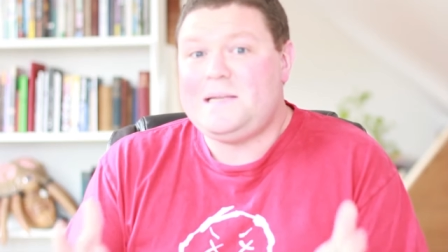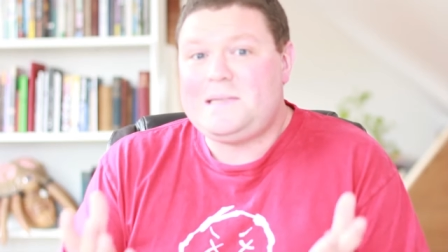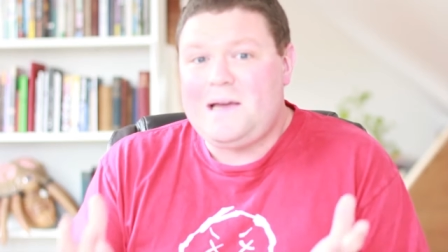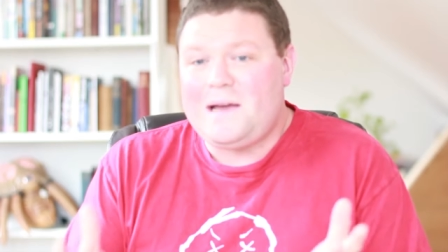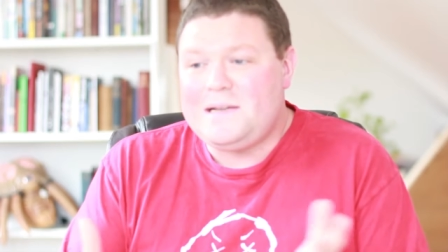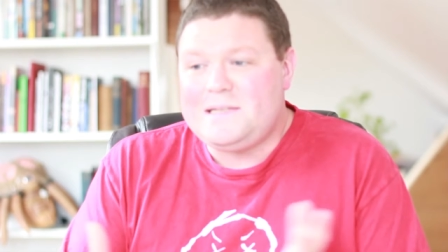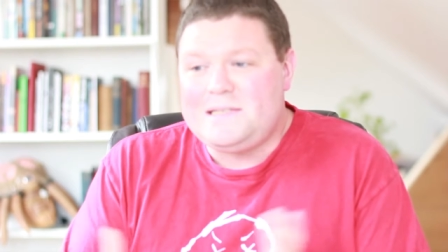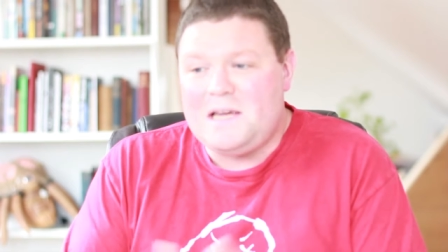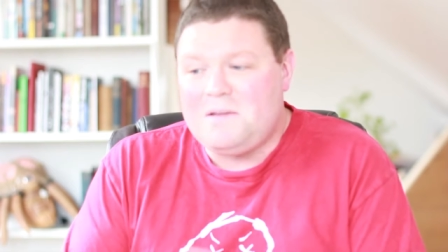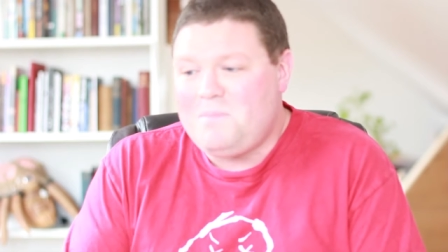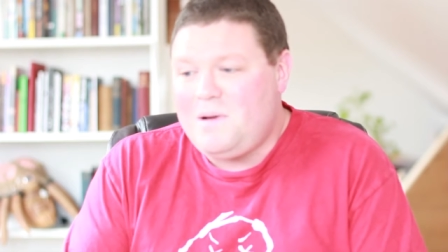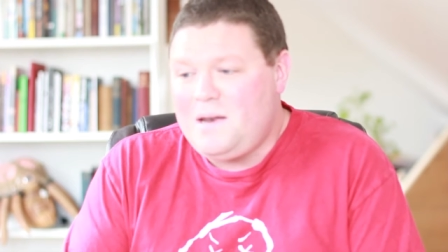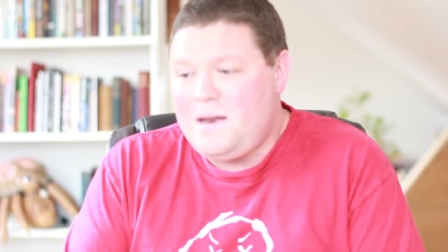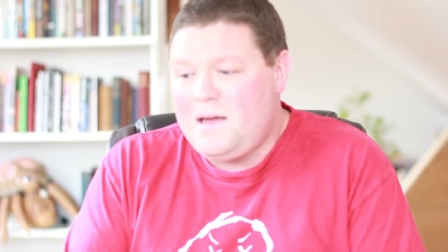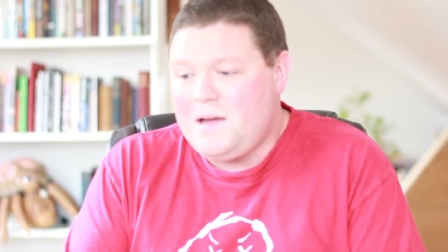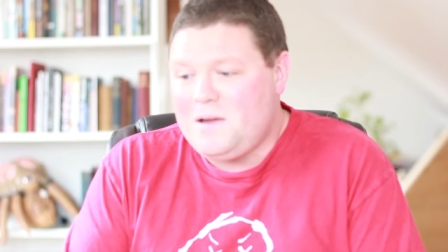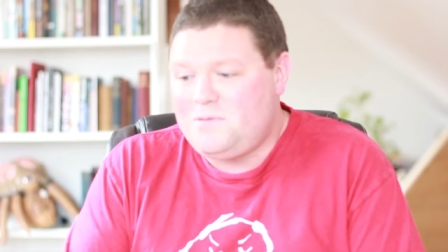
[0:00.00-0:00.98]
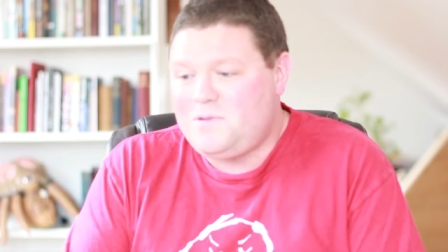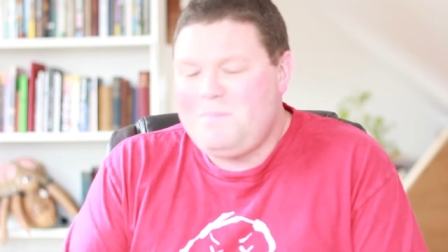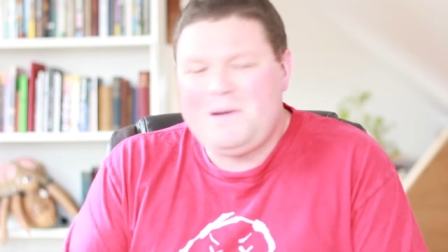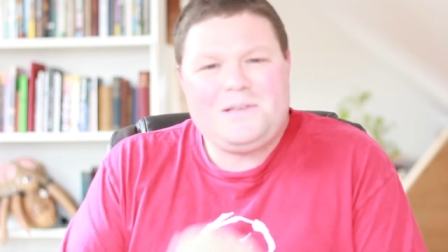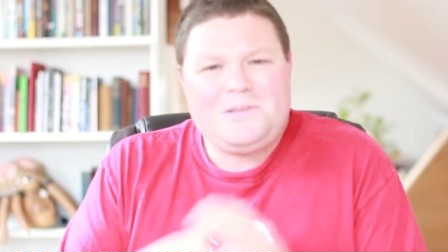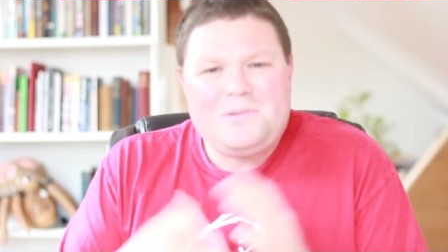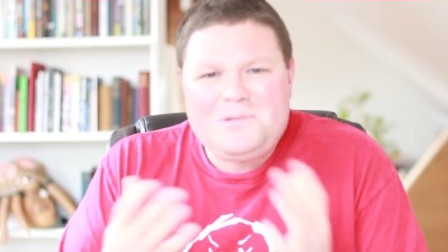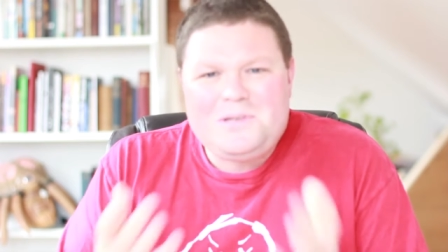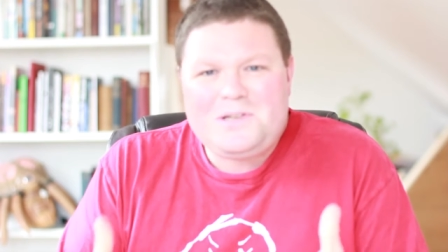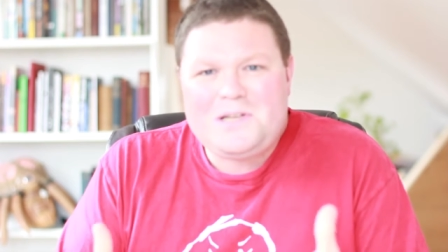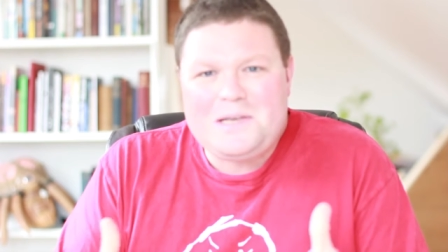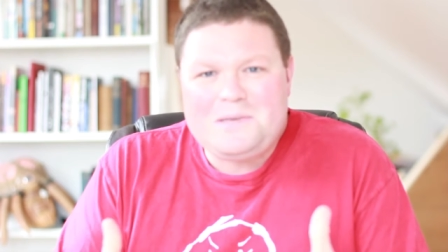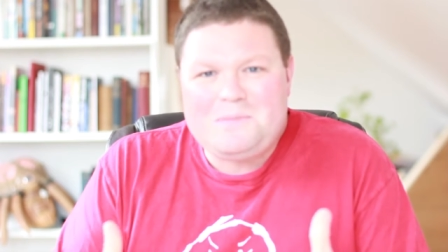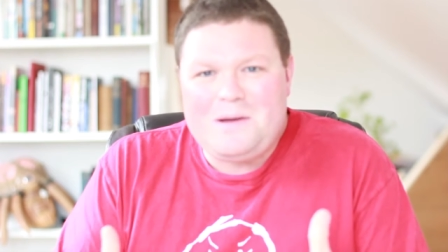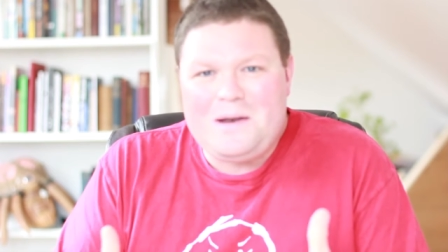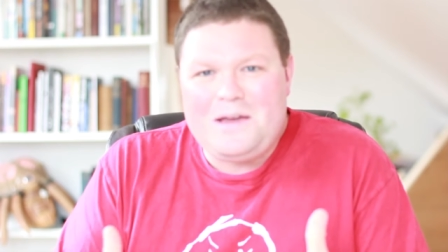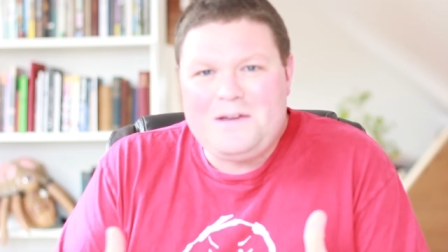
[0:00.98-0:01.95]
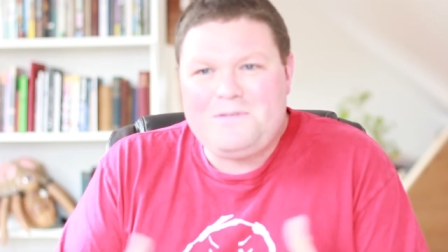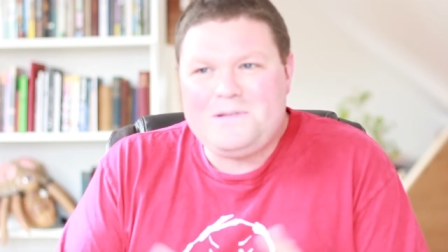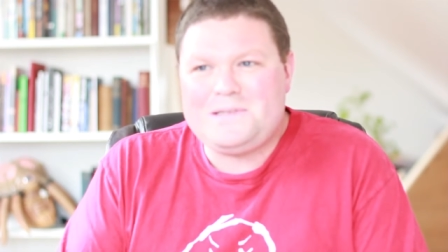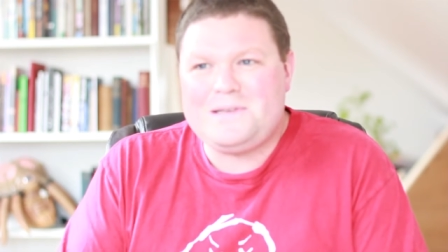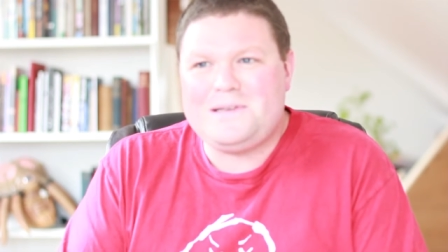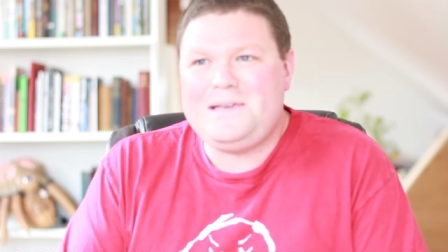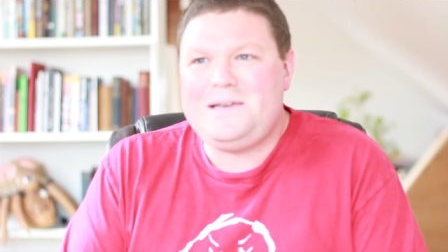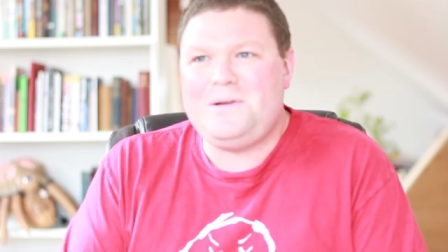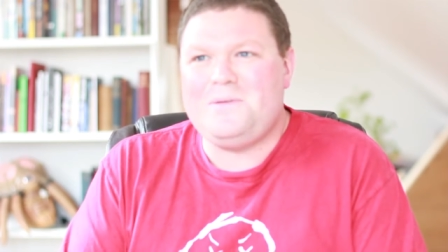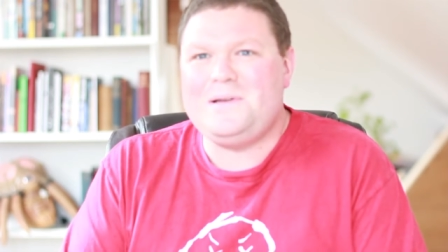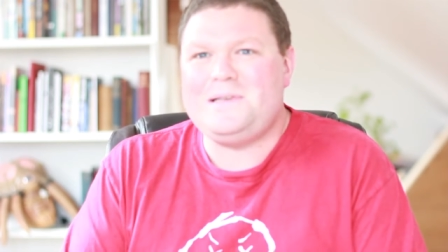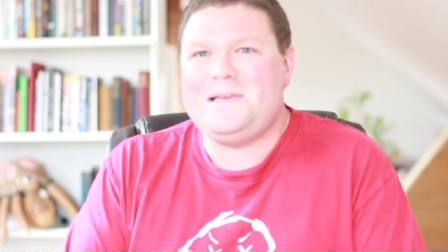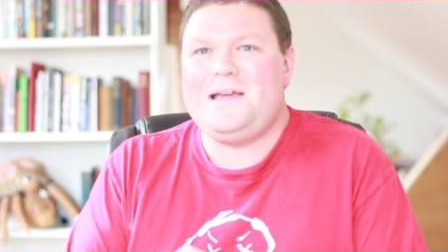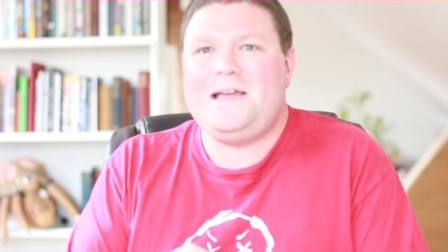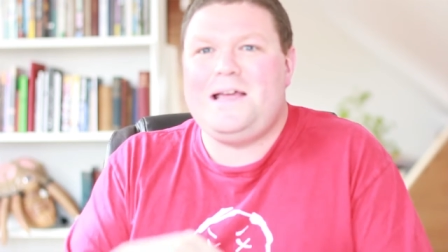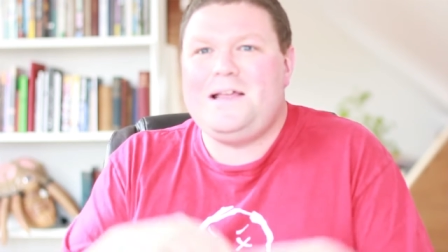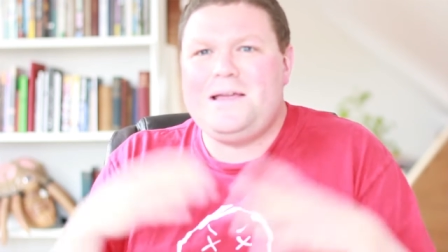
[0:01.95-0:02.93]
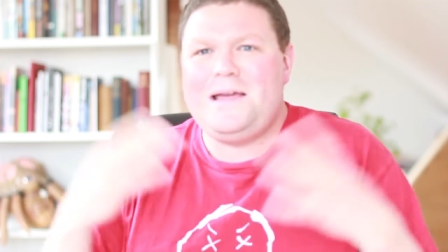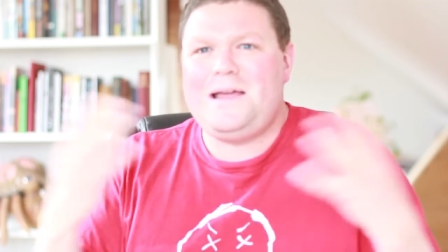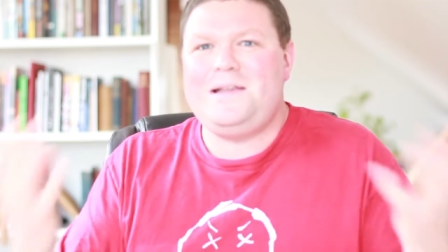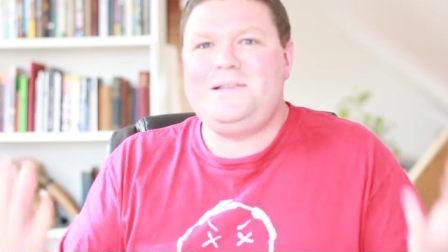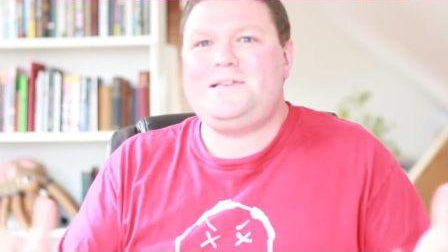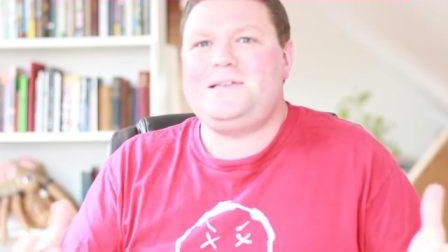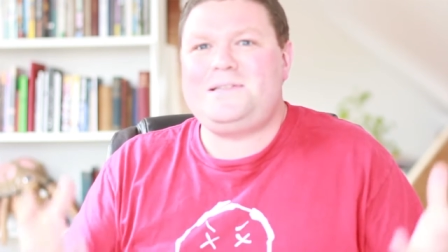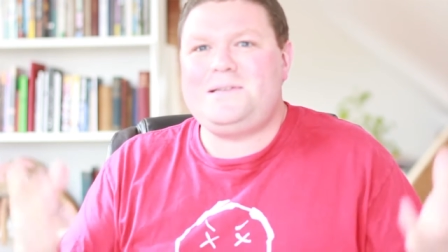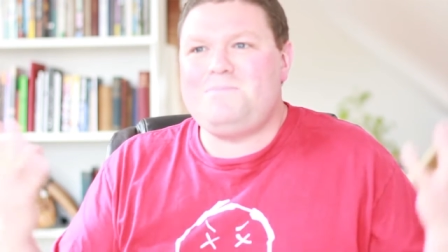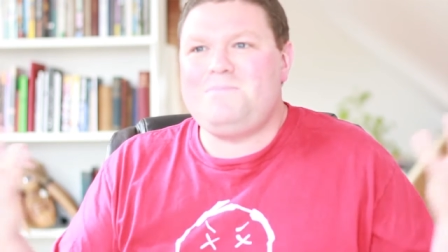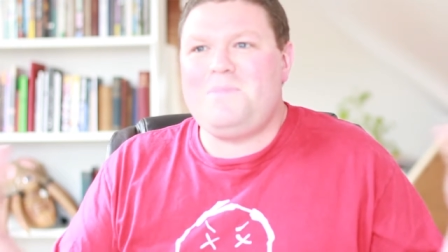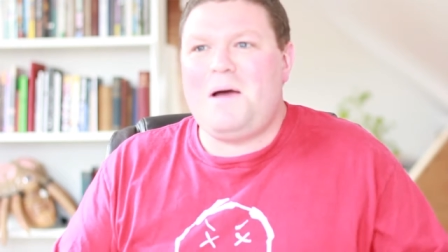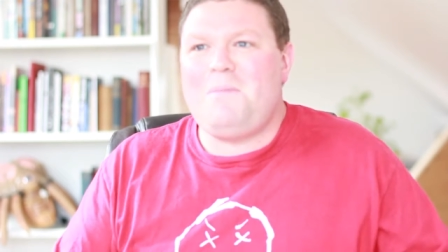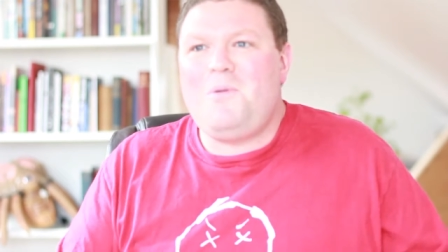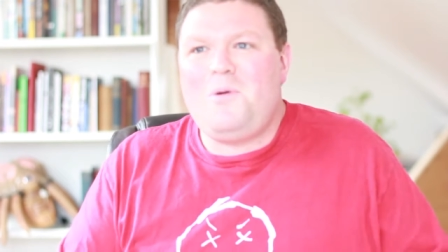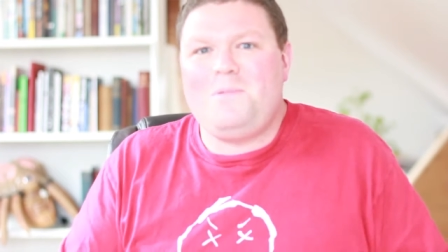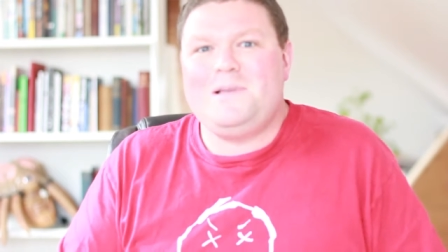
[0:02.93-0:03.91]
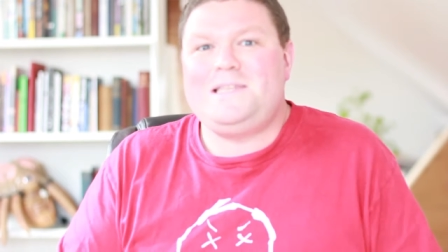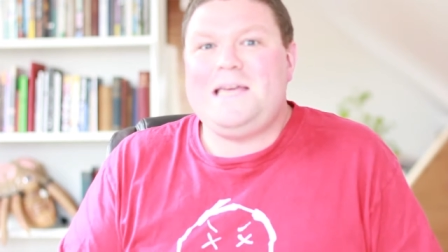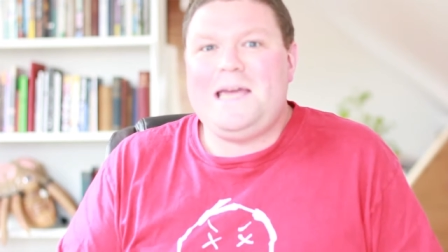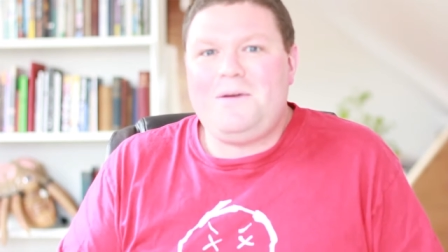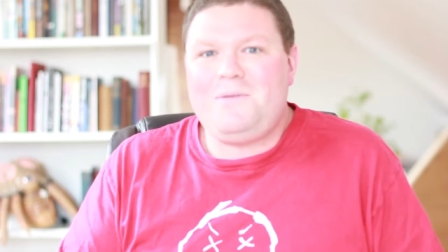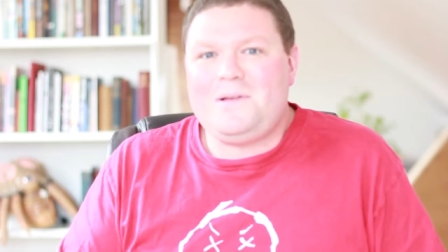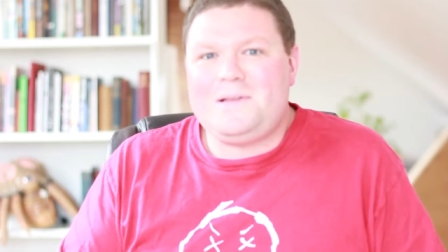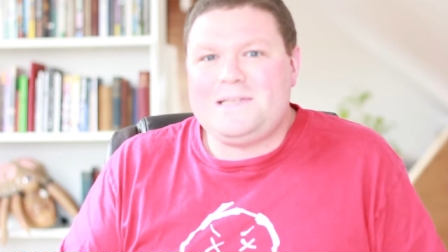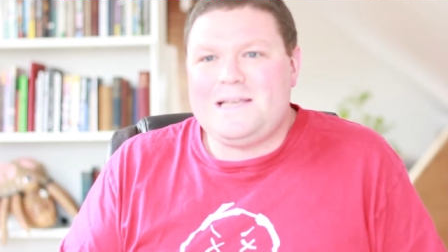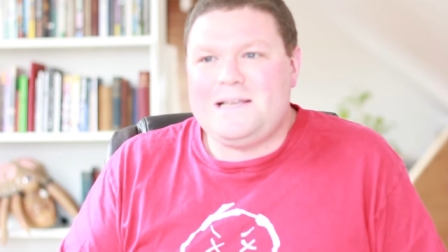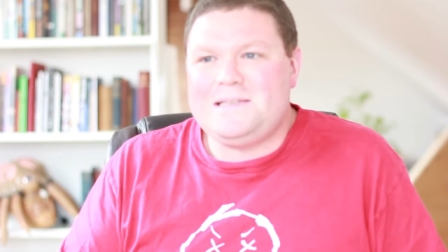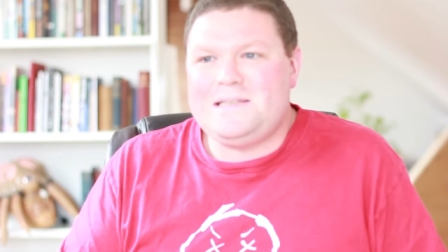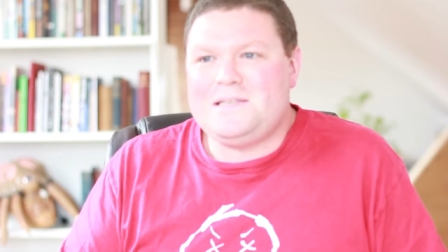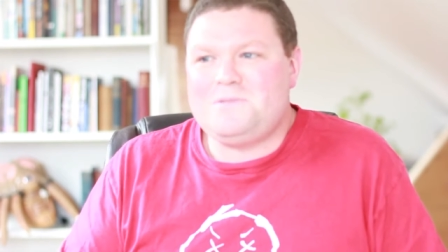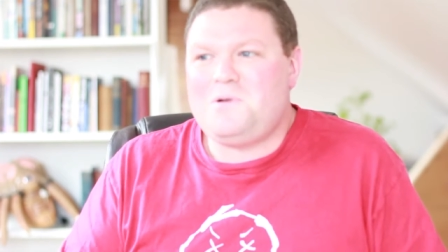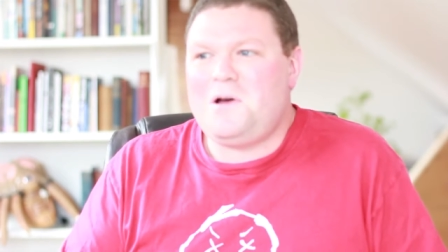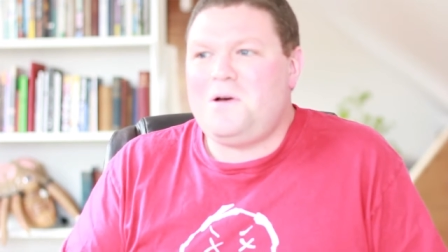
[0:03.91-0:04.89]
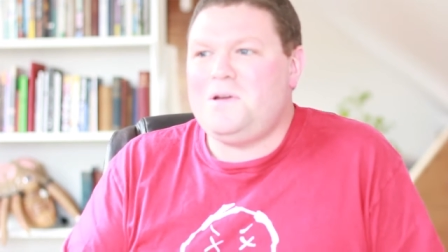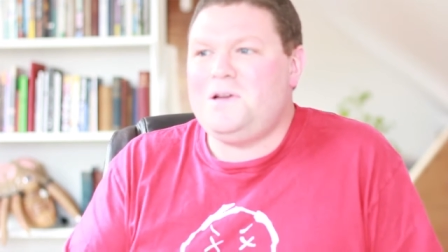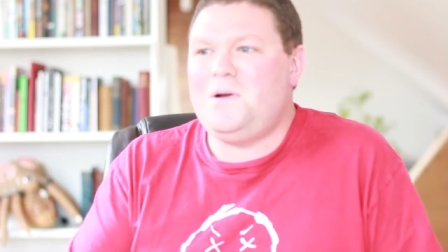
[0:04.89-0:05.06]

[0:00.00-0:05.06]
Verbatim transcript: did kind of save my life, but it's also changed my life as, you know, in just a more material sense as well.